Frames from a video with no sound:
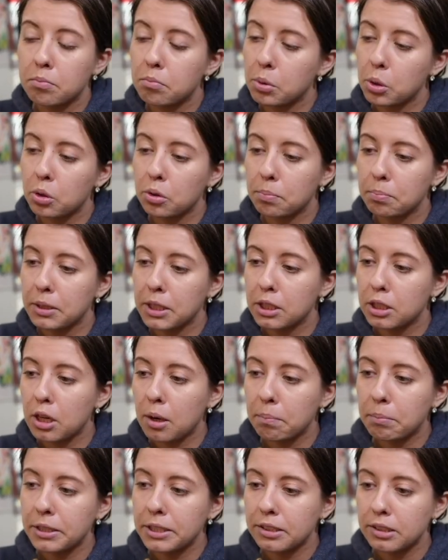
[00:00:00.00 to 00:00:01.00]
Both big
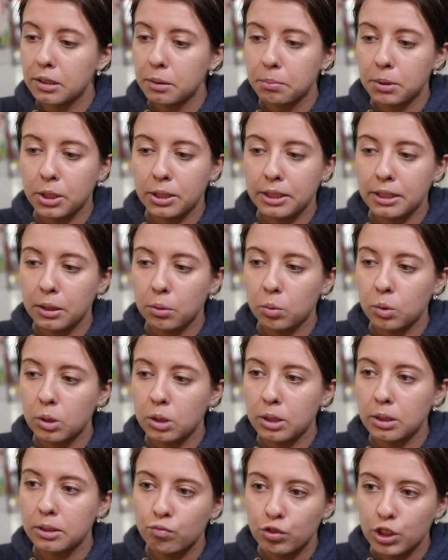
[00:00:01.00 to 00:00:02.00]
companies in the marketing
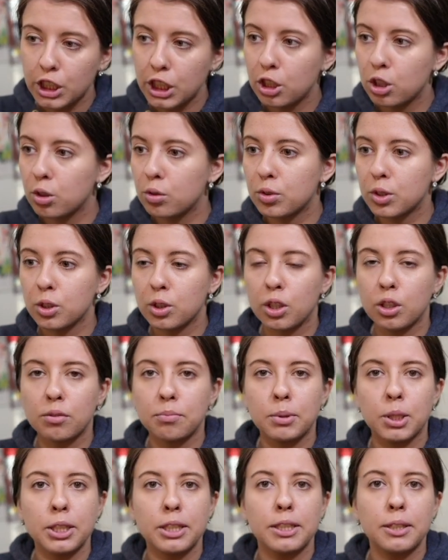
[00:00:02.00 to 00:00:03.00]
world take over a lot of
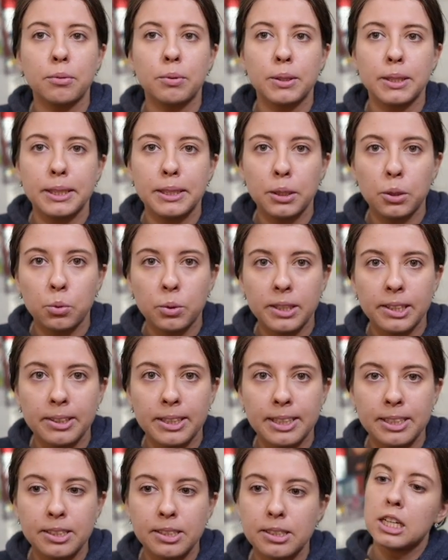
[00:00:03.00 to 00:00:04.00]
marketing related
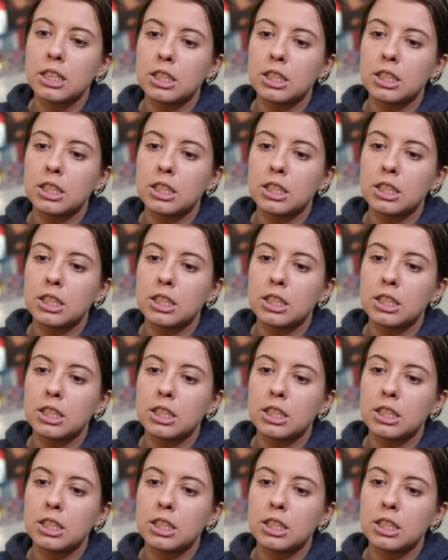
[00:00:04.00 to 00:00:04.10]
queries.